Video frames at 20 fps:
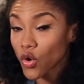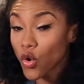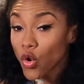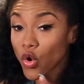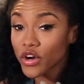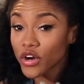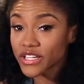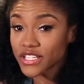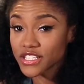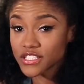
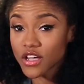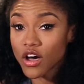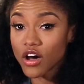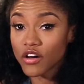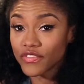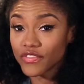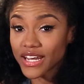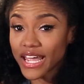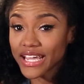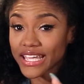or
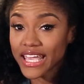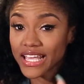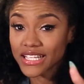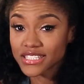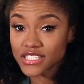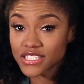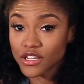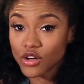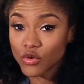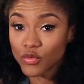dissolving. I
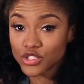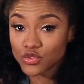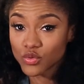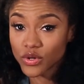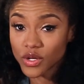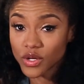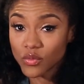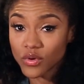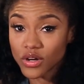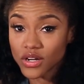can't tell which
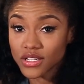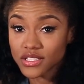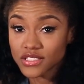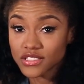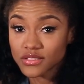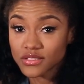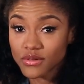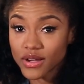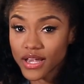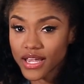one it
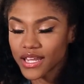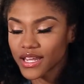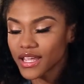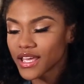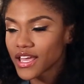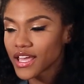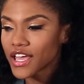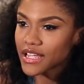was, right?